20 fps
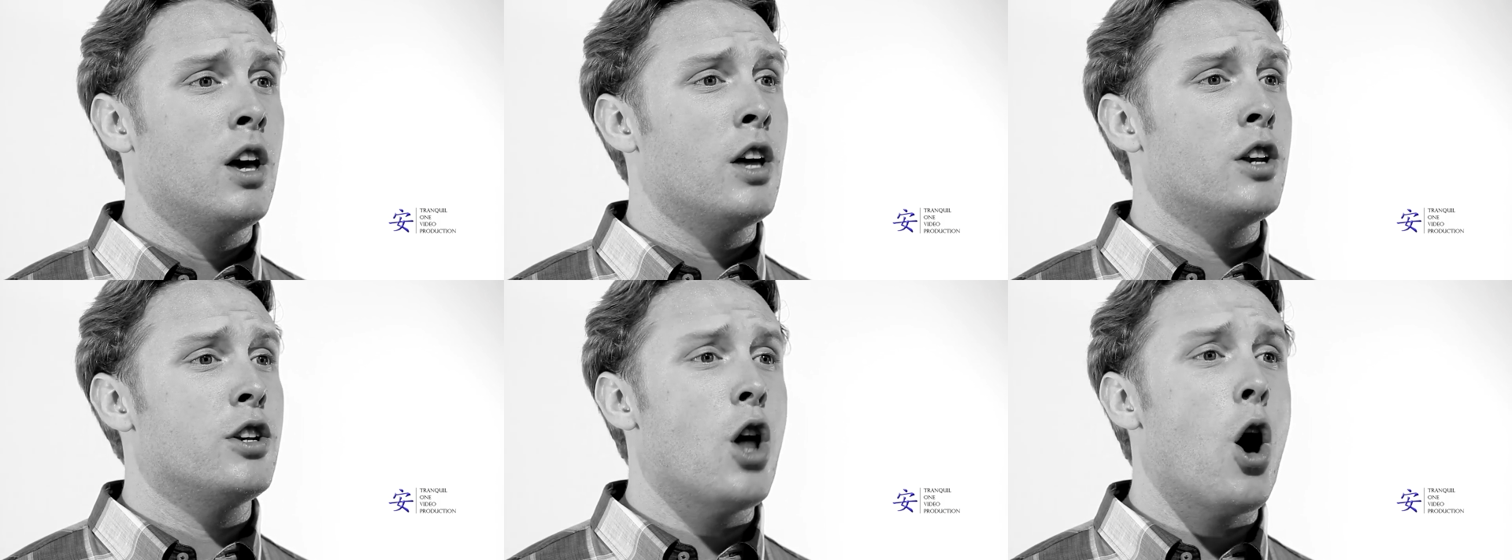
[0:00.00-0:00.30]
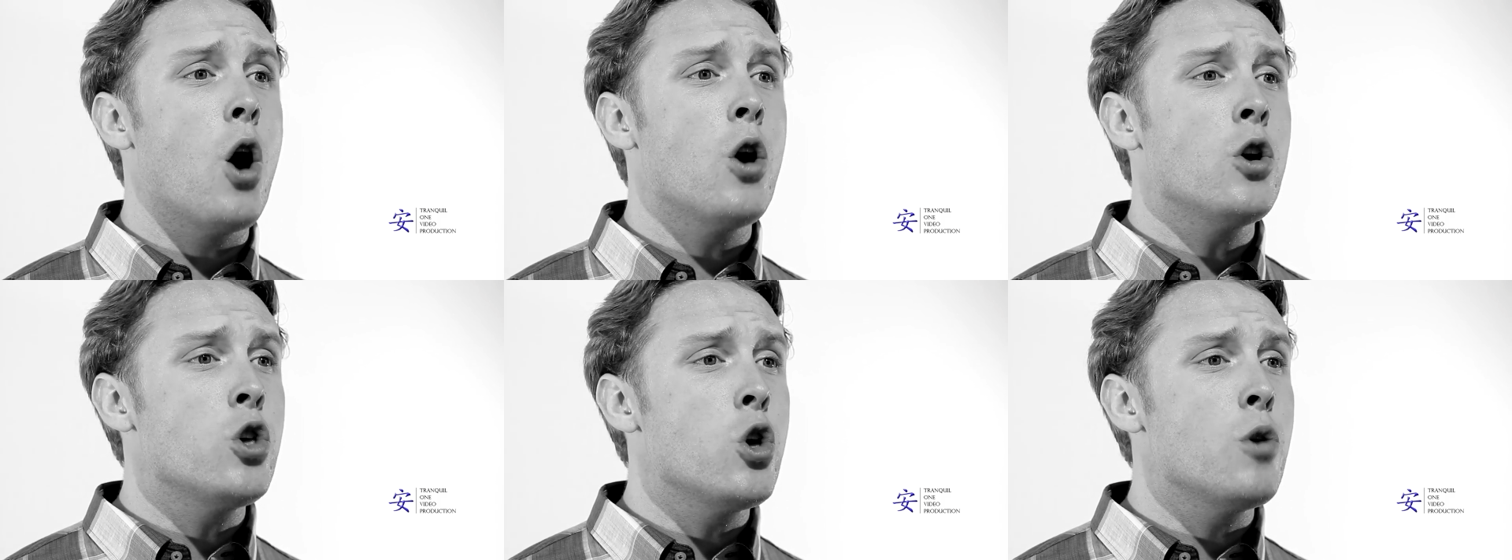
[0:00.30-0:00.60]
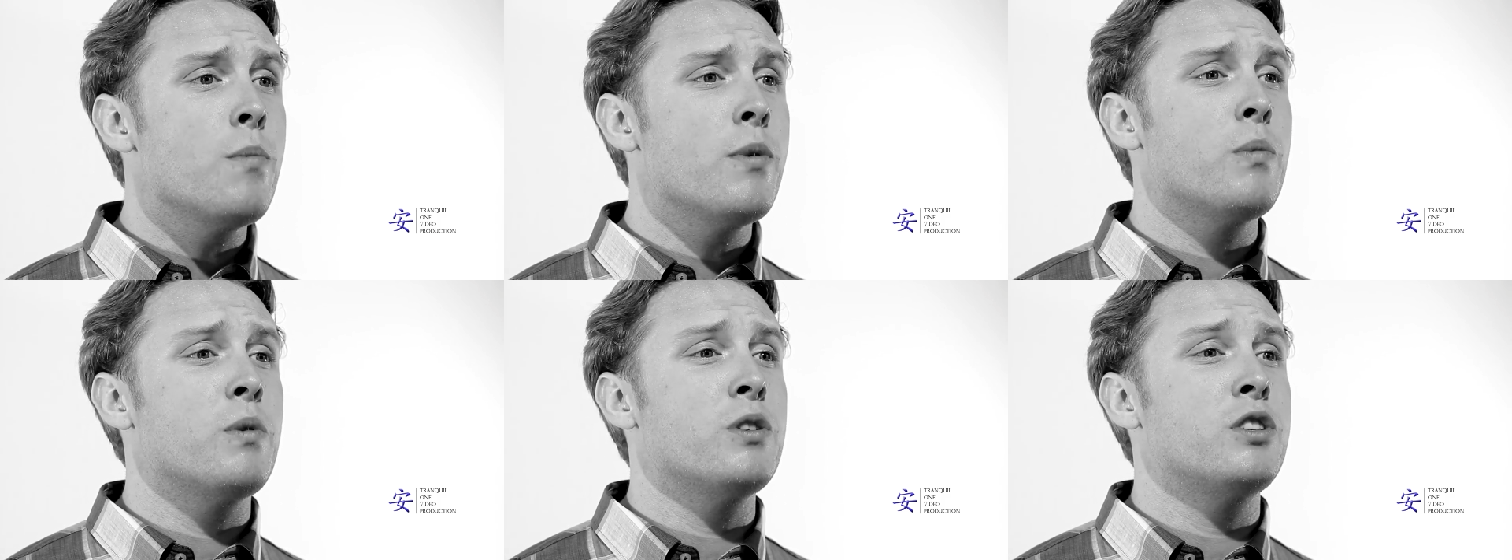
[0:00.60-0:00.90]
no
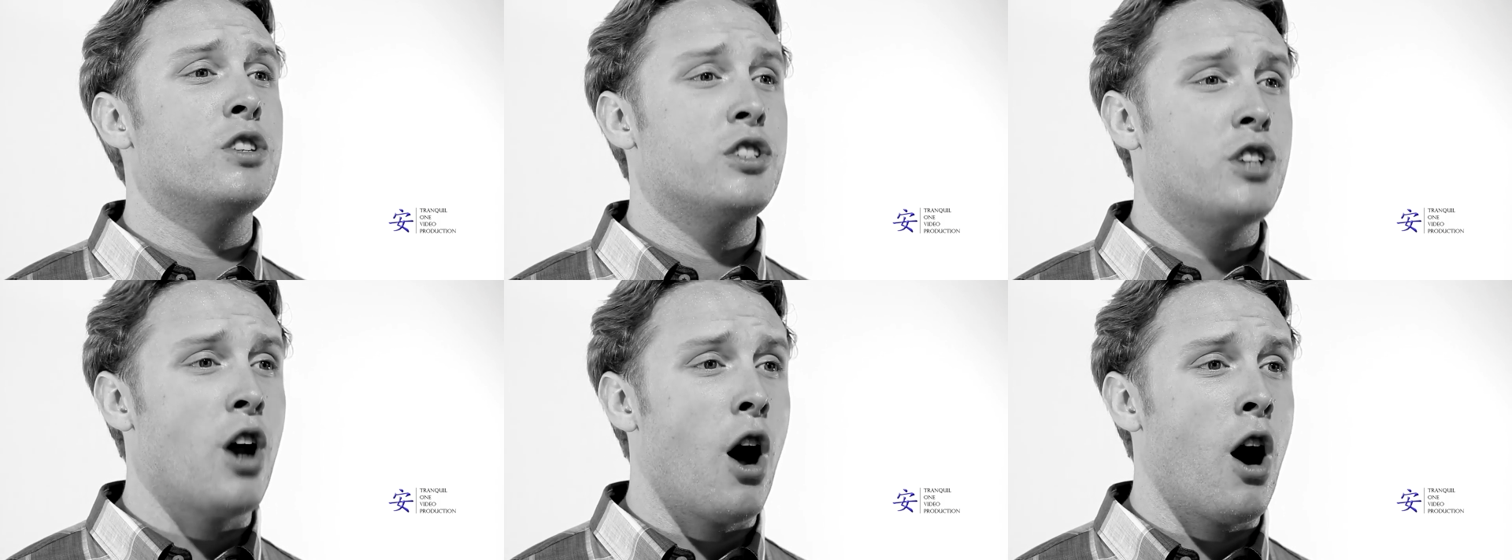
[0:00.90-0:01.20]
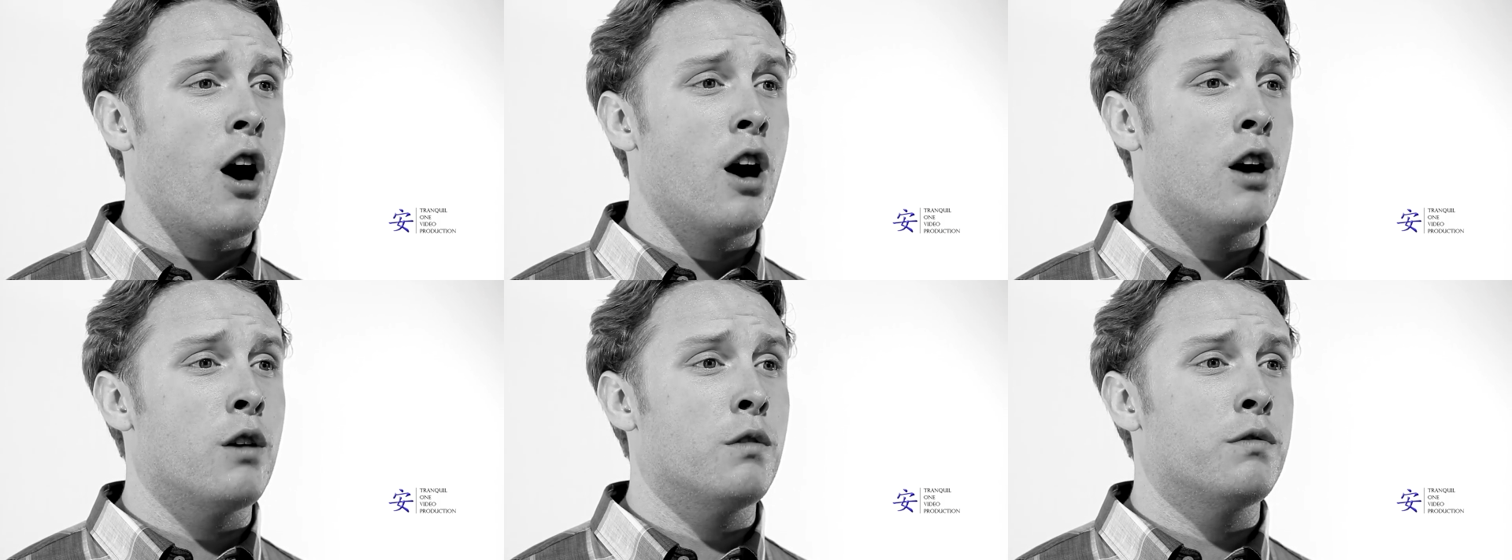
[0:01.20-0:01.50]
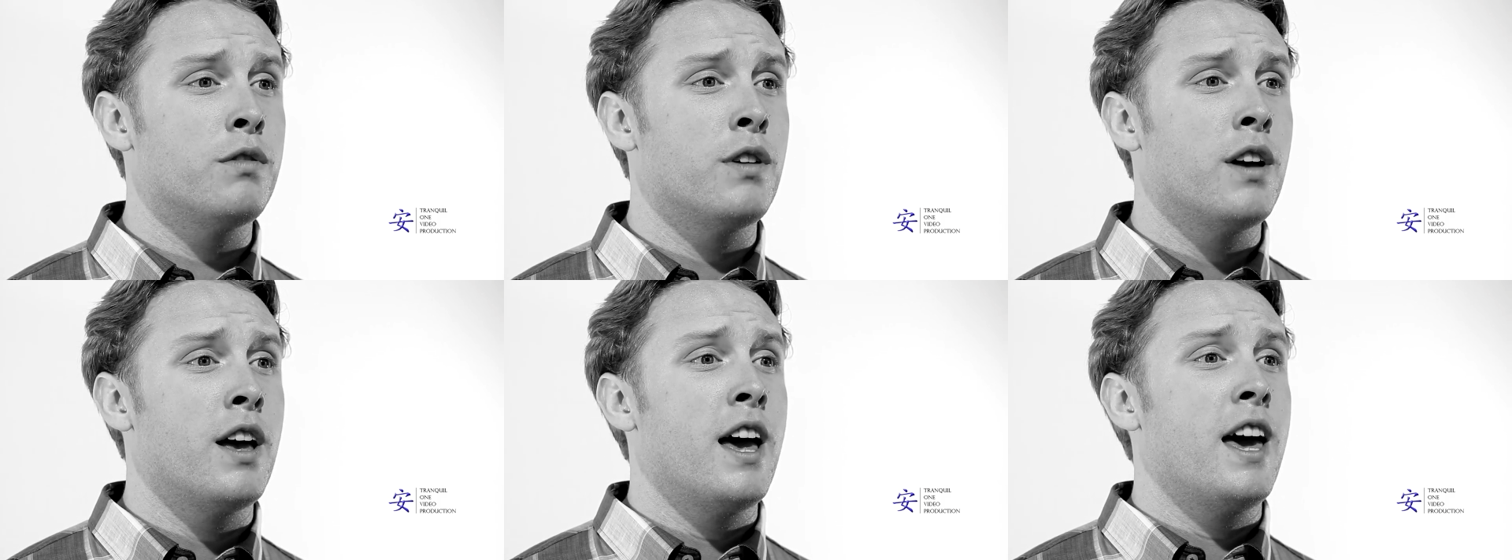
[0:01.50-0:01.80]
human would
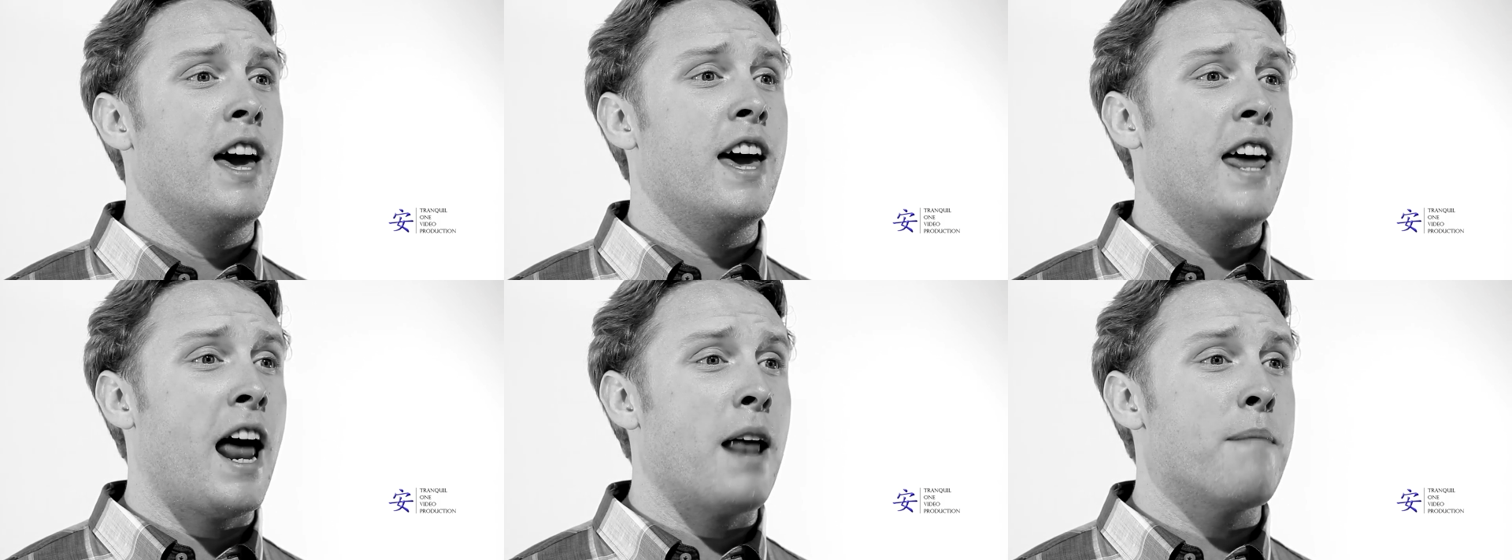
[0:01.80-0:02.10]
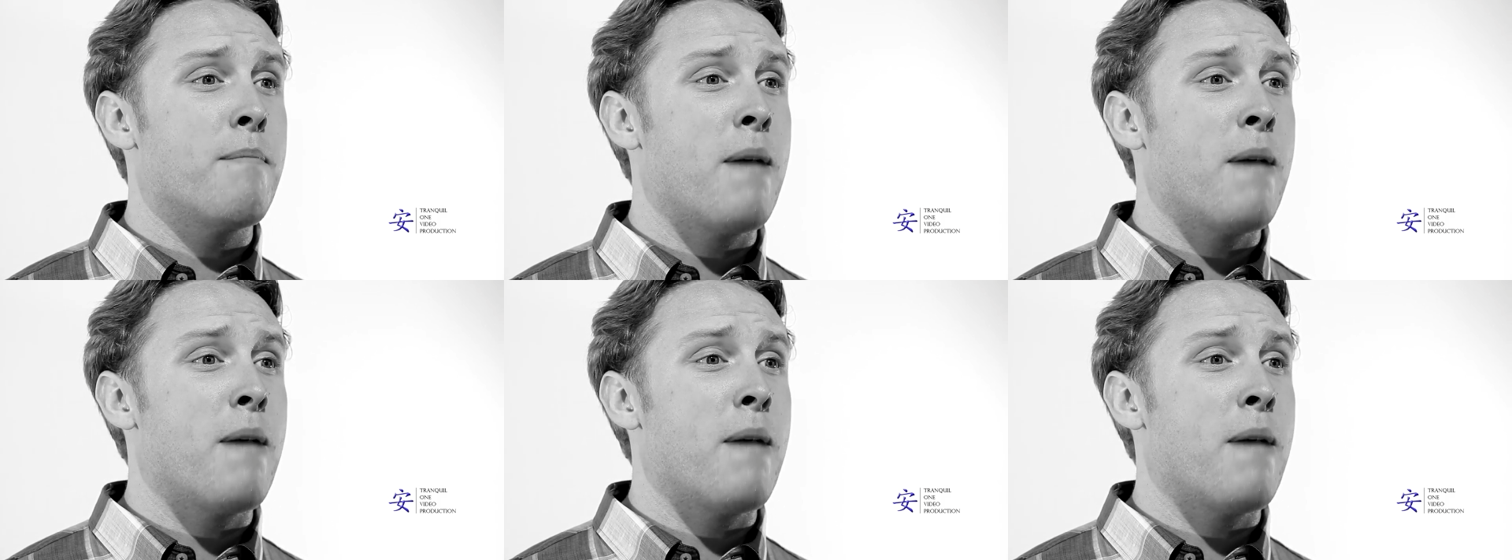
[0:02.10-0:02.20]
starve, and I'd